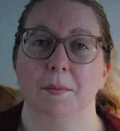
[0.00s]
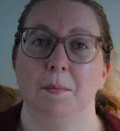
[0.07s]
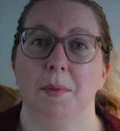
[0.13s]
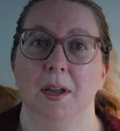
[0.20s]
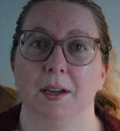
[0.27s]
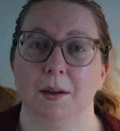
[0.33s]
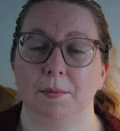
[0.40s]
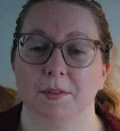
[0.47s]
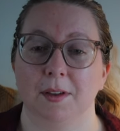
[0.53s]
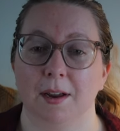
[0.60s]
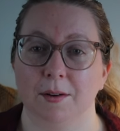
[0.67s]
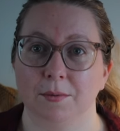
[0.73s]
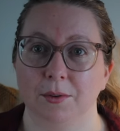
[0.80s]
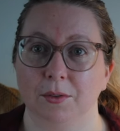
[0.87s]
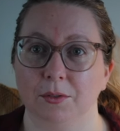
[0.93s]
pick up
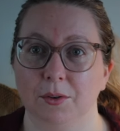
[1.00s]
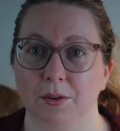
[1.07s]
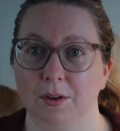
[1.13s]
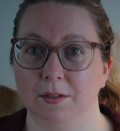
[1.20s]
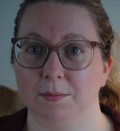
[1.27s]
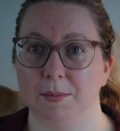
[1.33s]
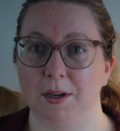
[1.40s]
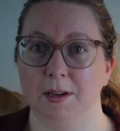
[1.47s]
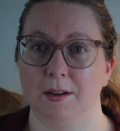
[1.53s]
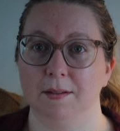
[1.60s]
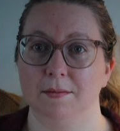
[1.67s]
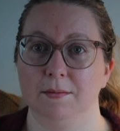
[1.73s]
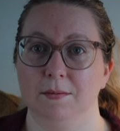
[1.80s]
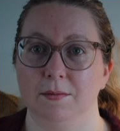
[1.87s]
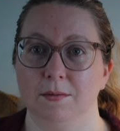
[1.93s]
sound as good as my